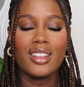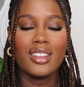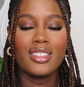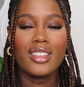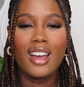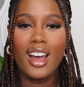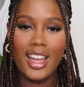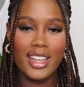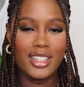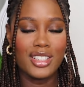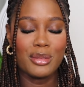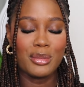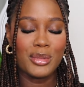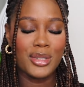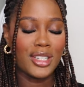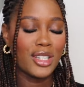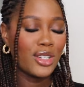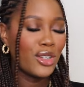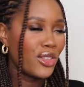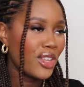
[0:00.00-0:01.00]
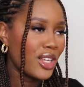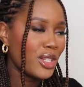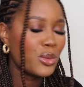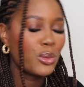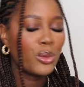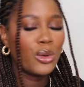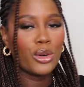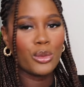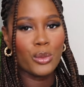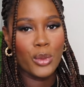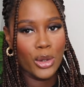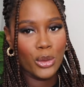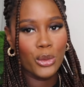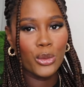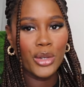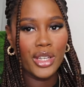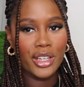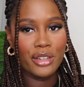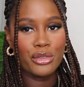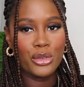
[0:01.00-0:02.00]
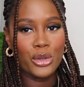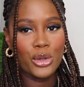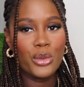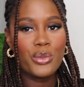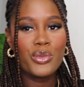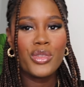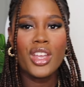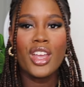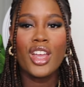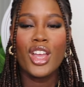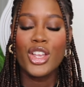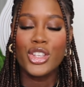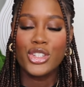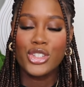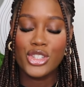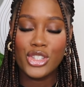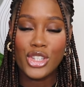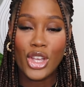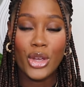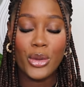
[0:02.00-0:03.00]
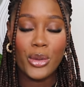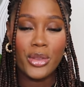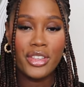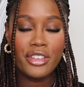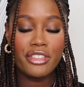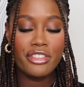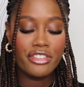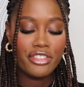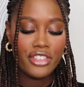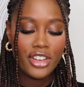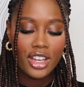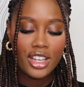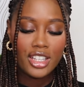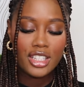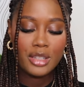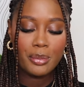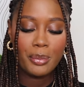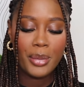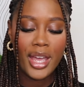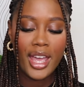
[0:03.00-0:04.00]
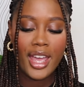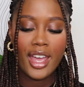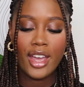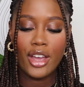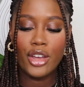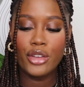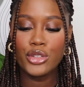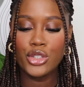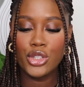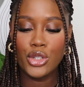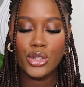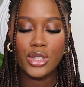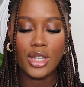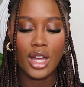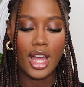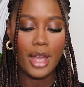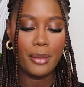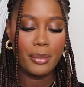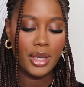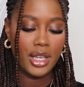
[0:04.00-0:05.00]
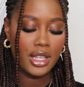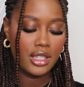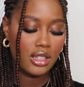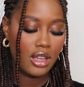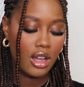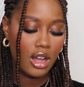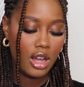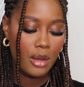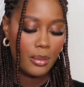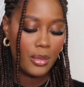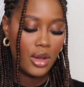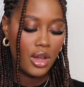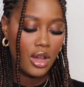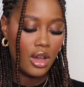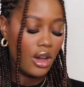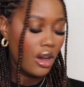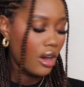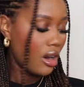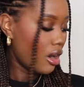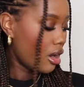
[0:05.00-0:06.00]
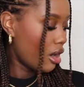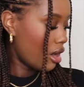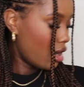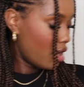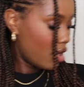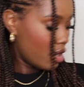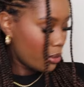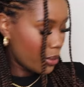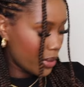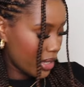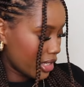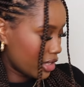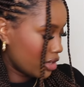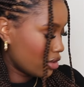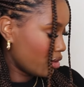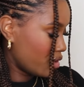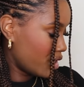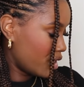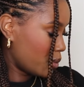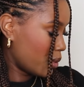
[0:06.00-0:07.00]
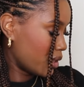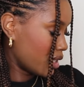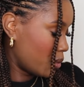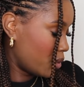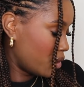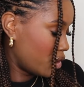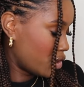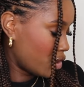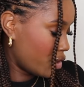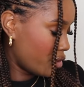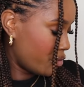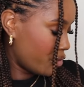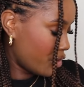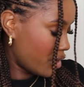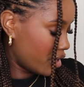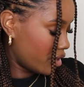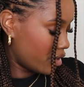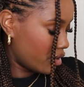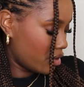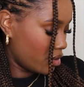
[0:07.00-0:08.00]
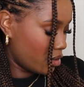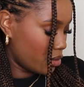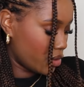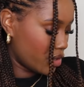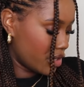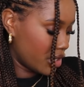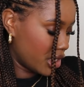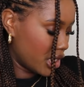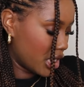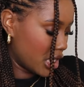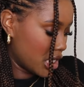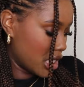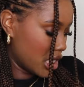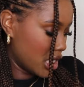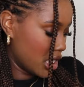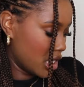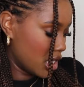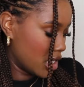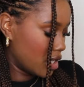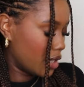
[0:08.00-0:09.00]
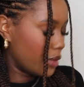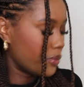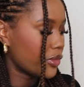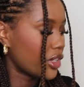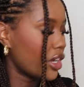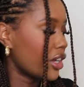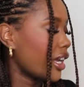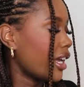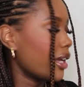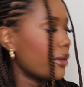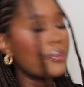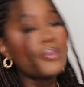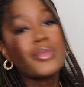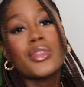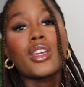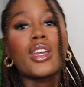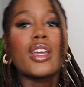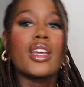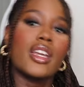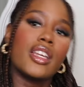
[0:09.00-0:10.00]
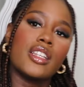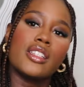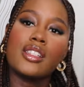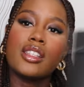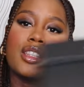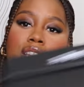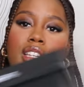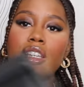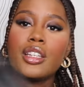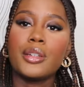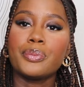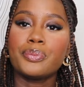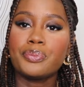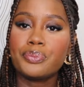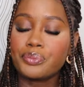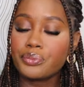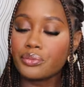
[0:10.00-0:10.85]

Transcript: the items, because I know that's what we're all here for. So the first pair of shoes that I picked up are, wait, it's not these ones I wanna show first, hold on a second. Okay, it's the